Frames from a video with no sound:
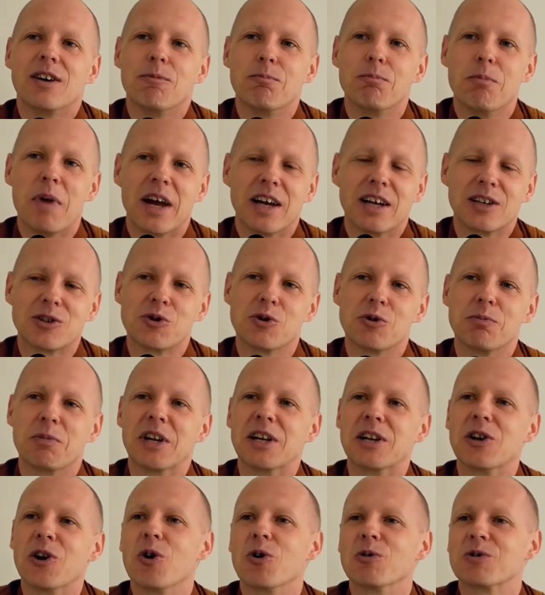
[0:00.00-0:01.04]
make too
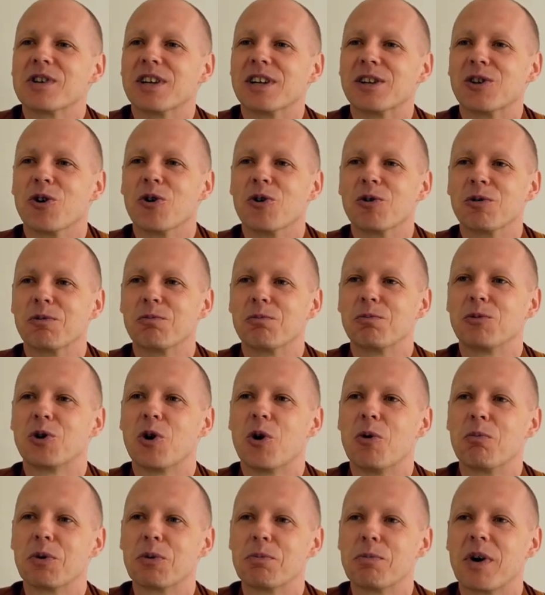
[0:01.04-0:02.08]
many notes and don't
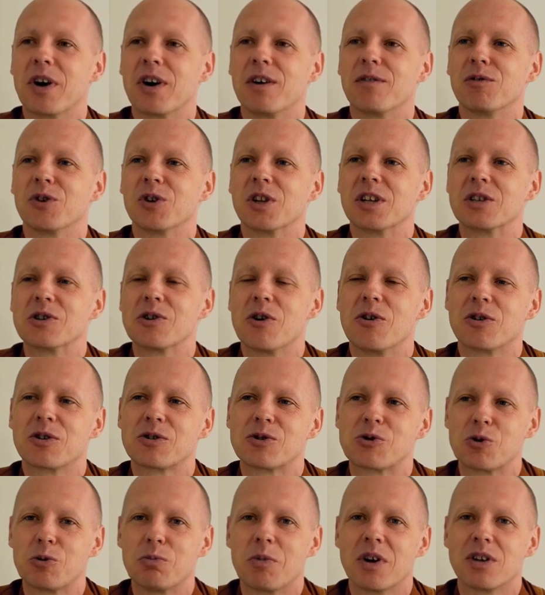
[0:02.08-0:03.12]
don't prepare for the talks
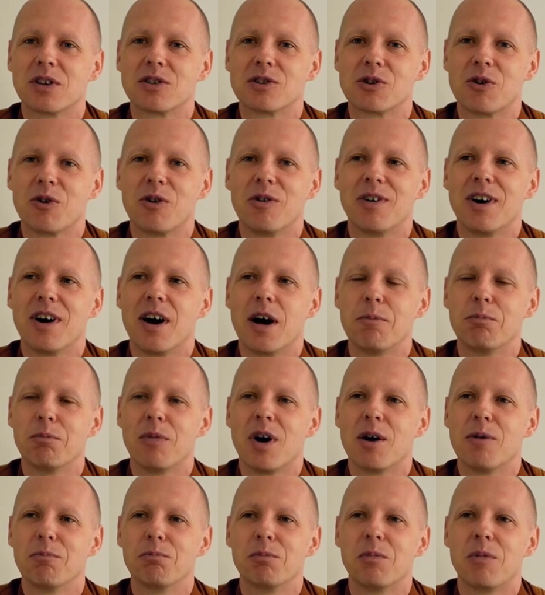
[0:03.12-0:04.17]
too much. So I'm
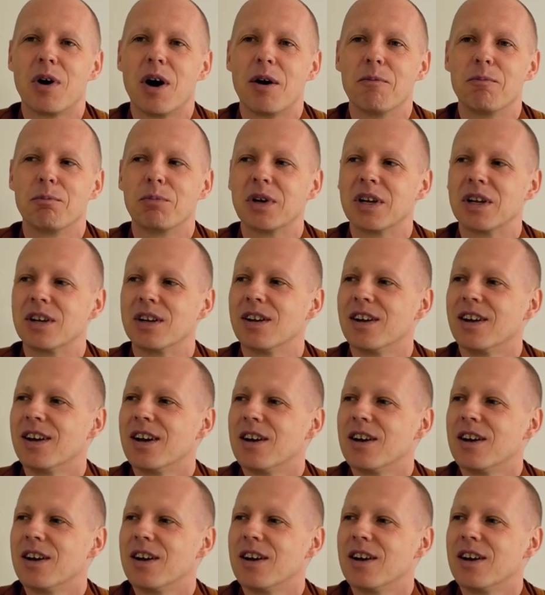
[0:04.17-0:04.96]
I'm I'm being